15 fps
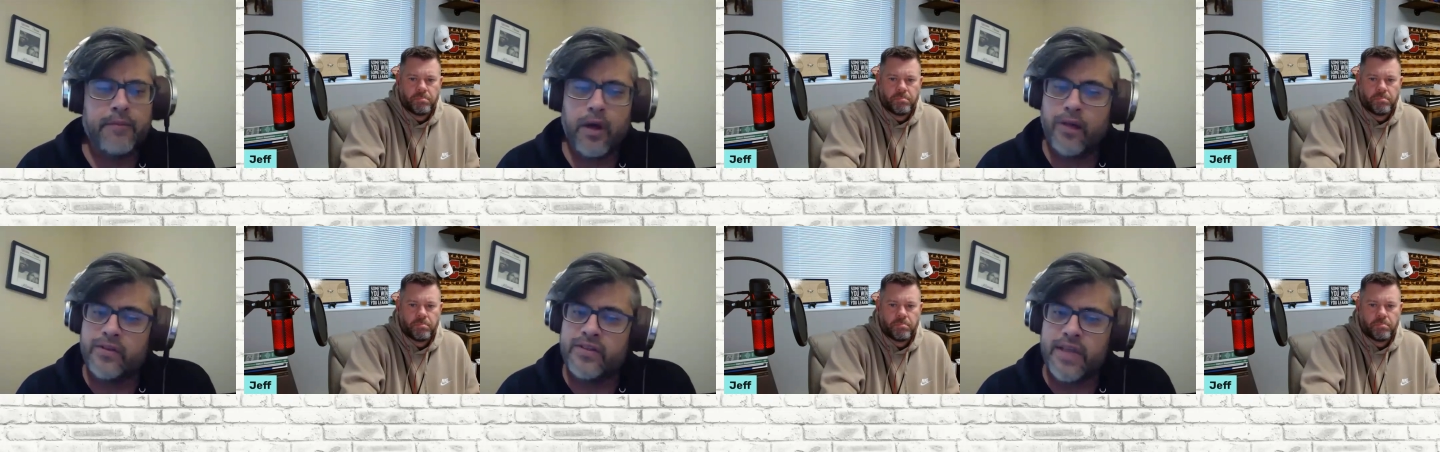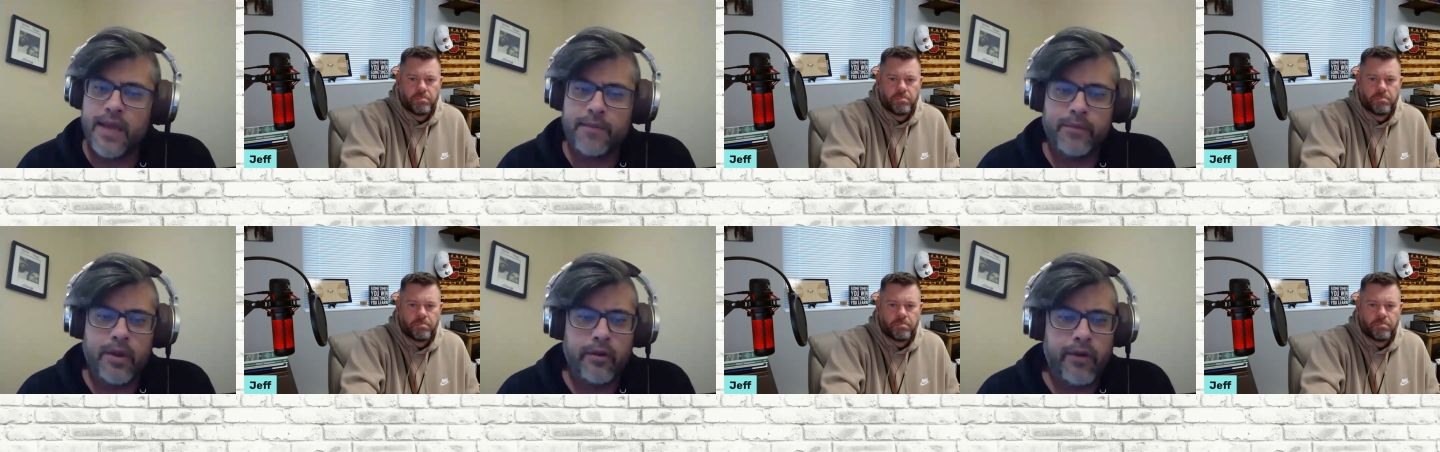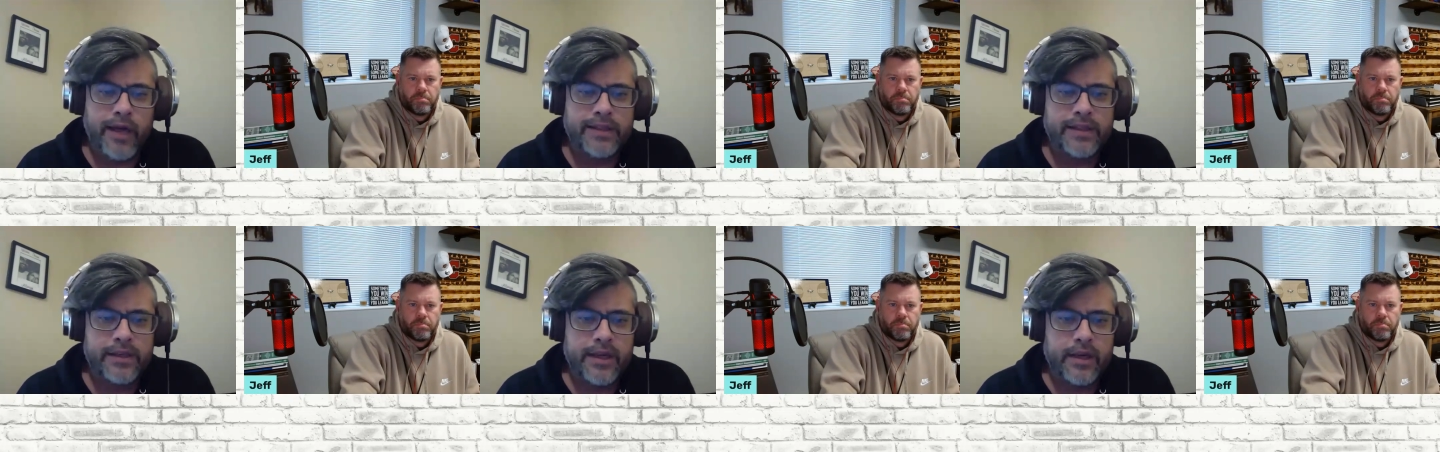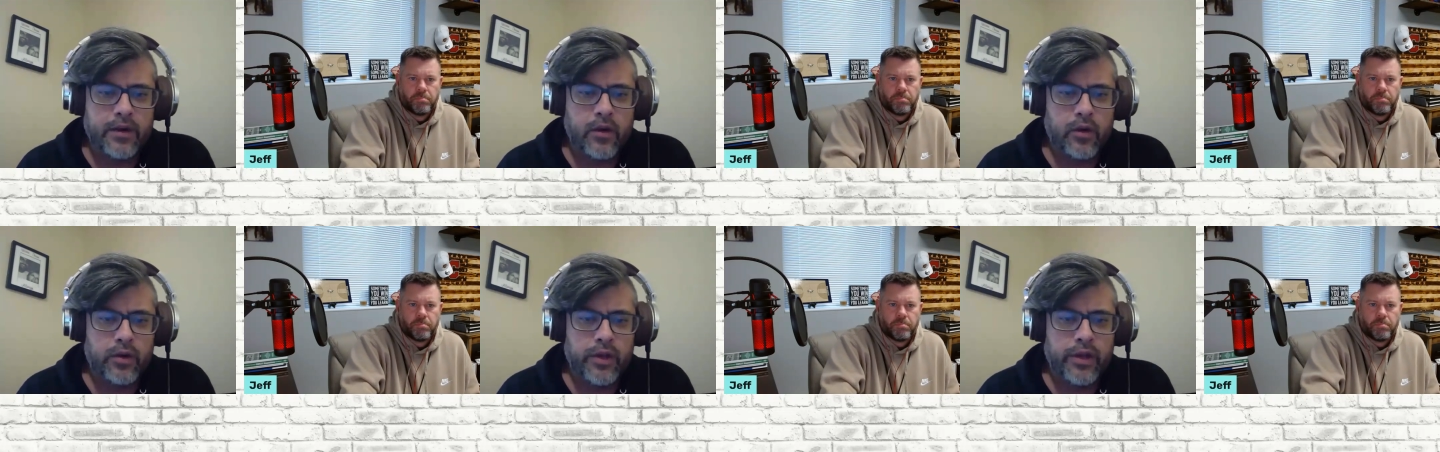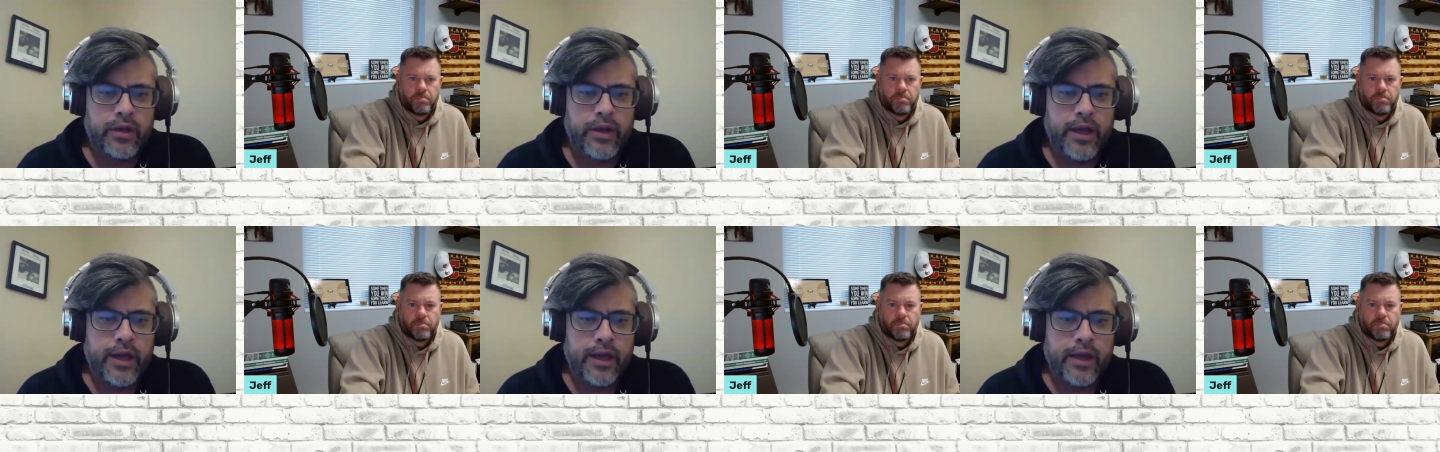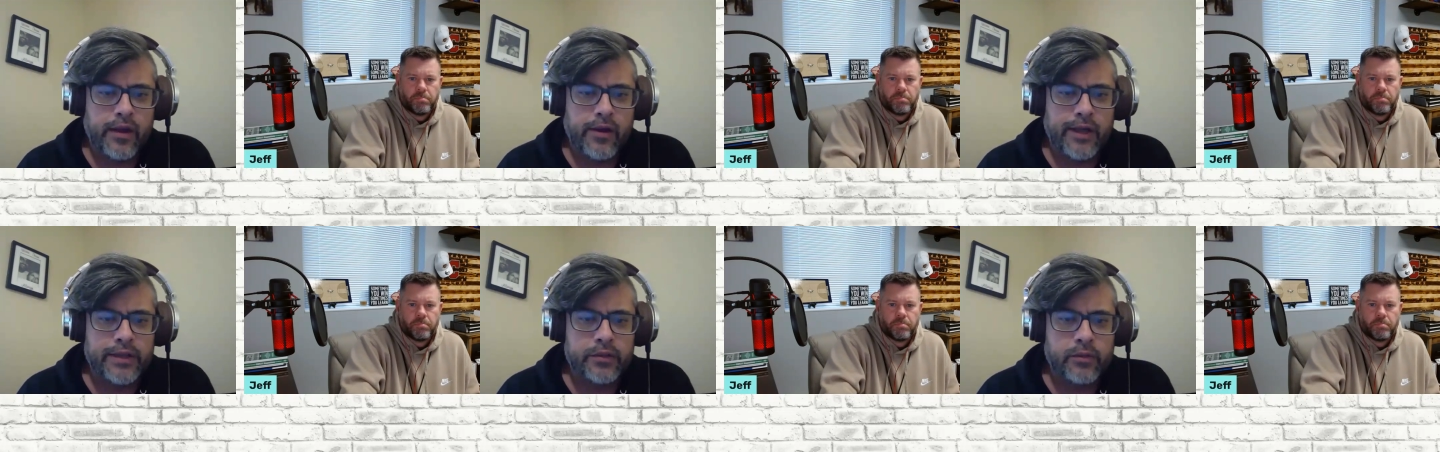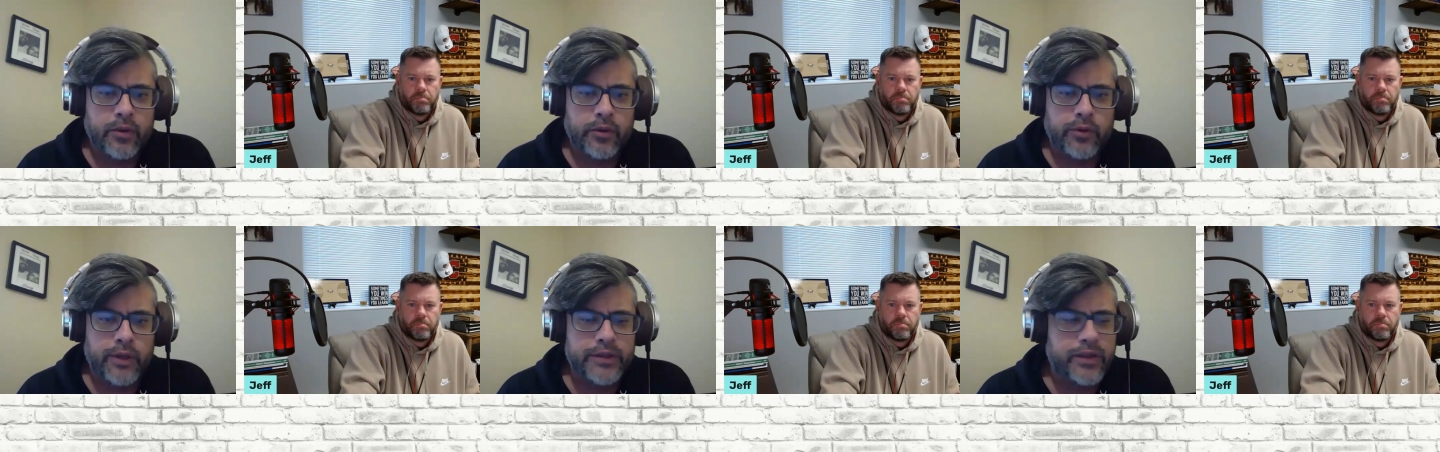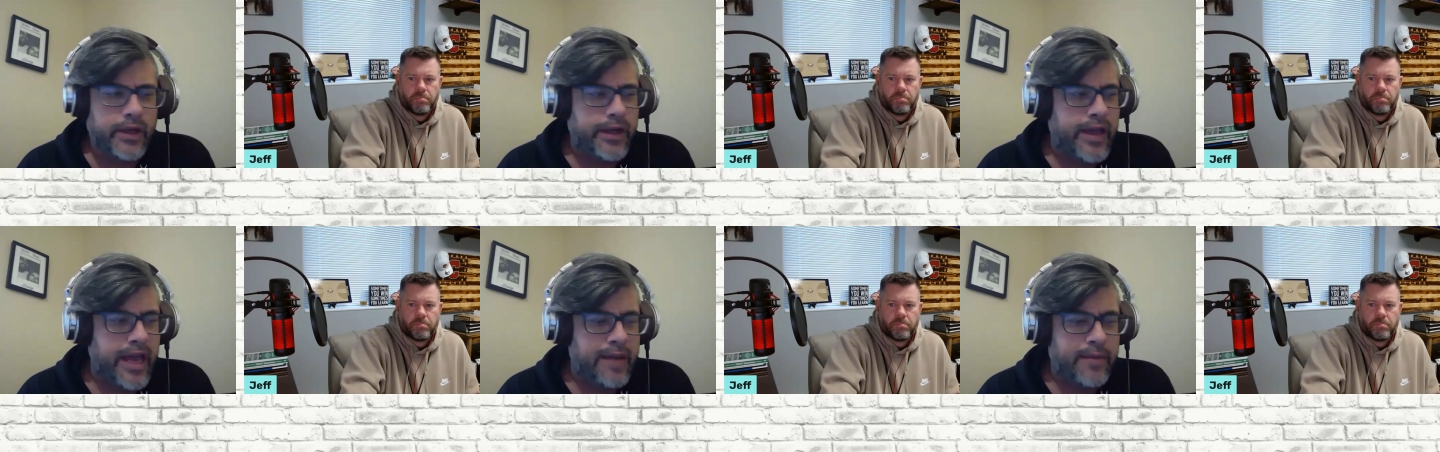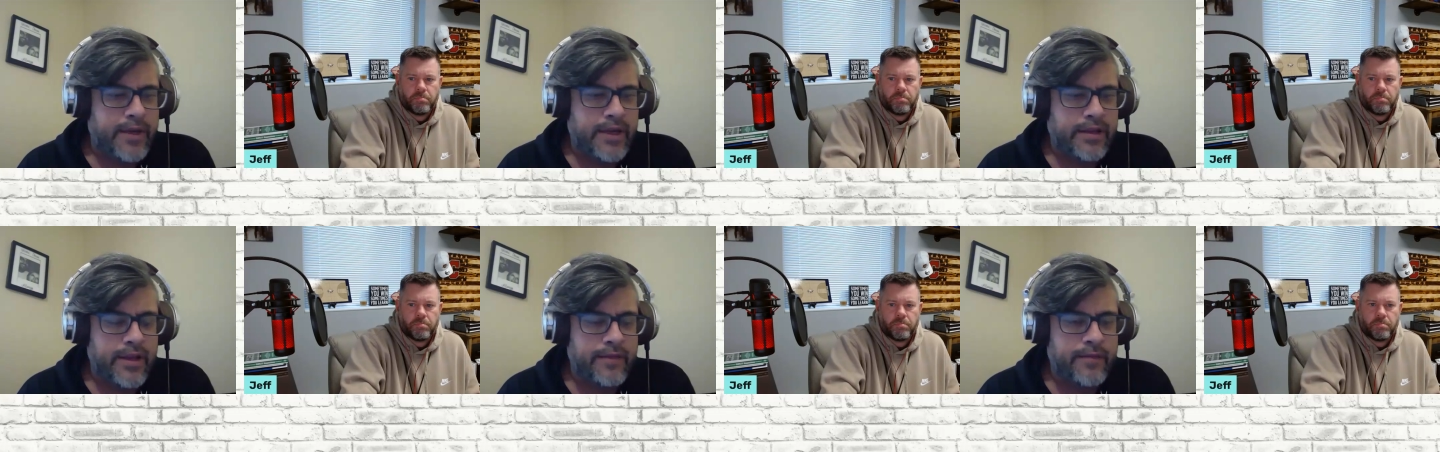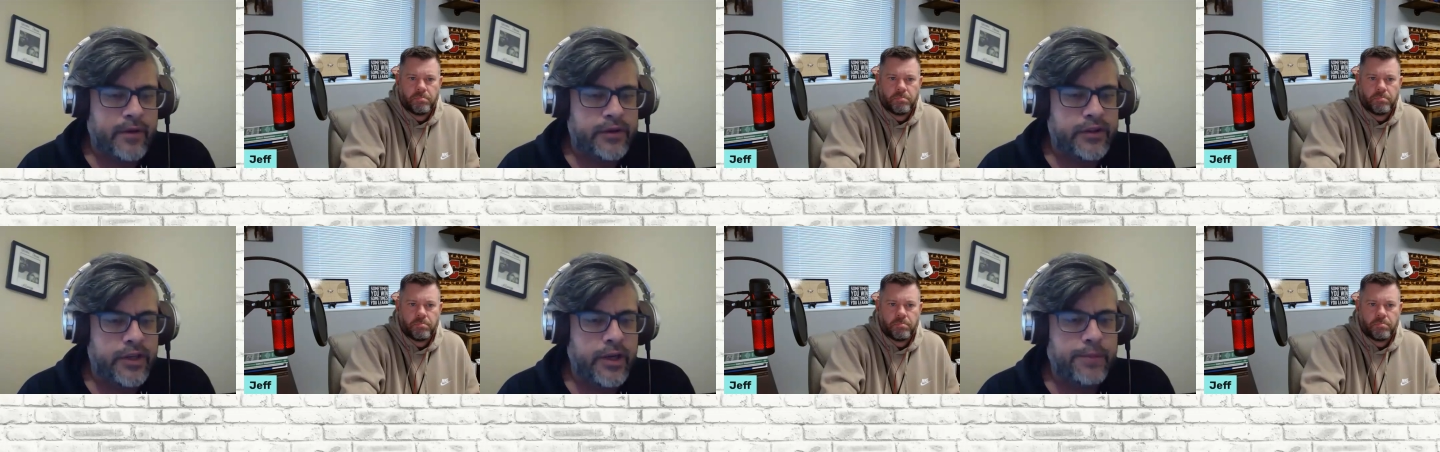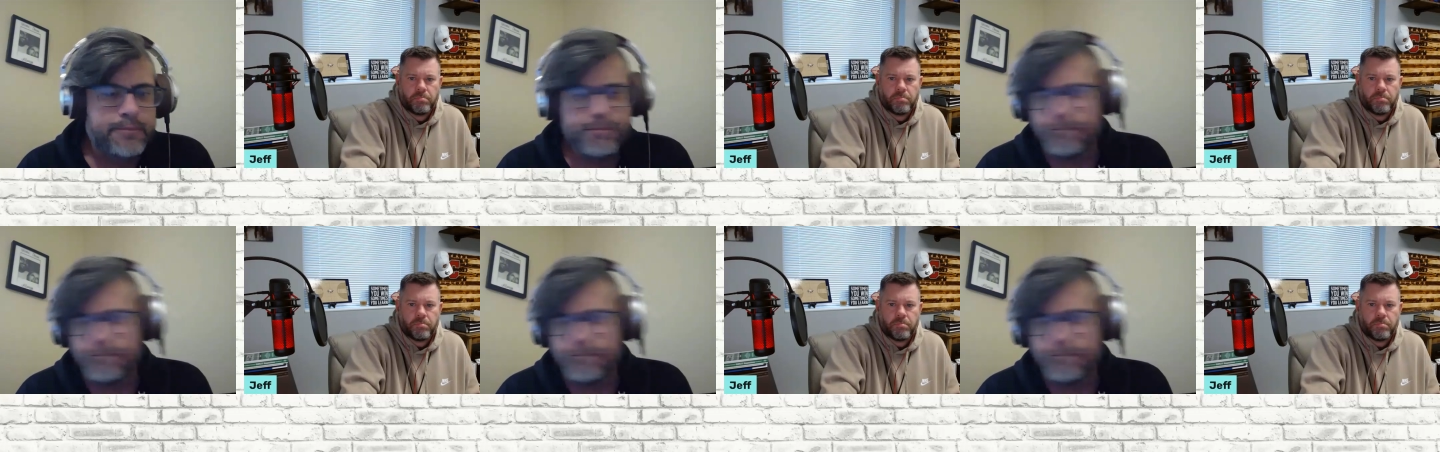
Speaker 1: all the same, congrats to Nick Golden and congrats to Rowan Wrestling Academy getting that first dub.